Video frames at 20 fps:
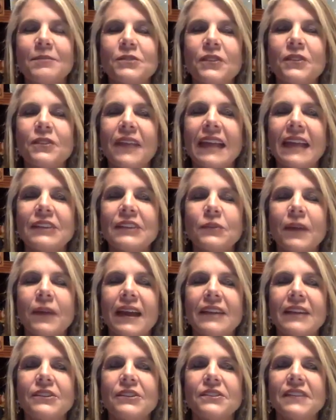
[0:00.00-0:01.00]
So that's
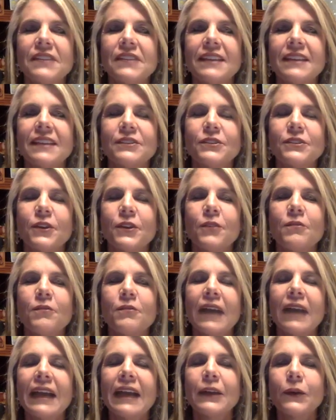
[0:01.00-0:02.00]
why I just think it's so
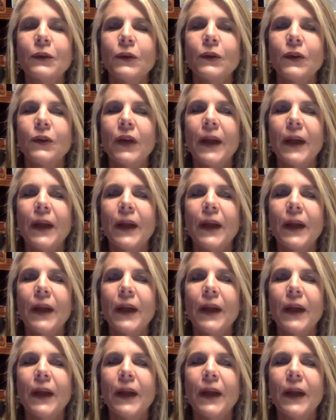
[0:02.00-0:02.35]
vital